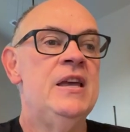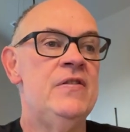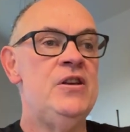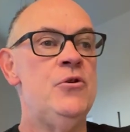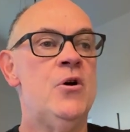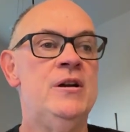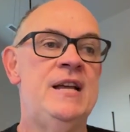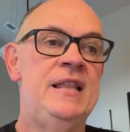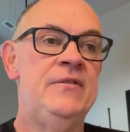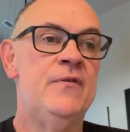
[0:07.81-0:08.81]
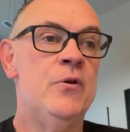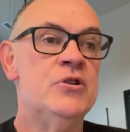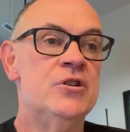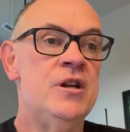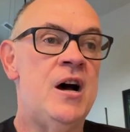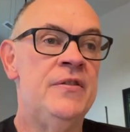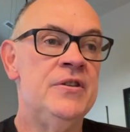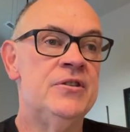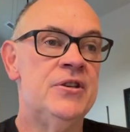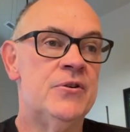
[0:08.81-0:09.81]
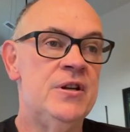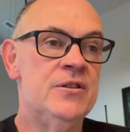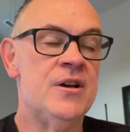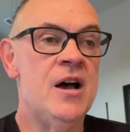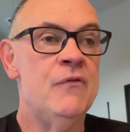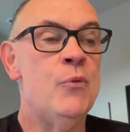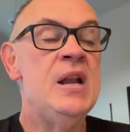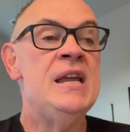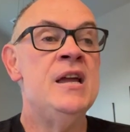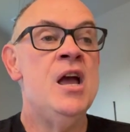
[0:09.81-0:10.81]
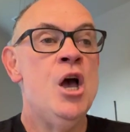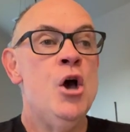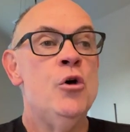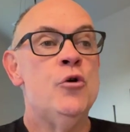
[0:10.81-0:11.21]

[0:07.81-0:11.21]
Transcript: giving you our daily devotion on this series of Winning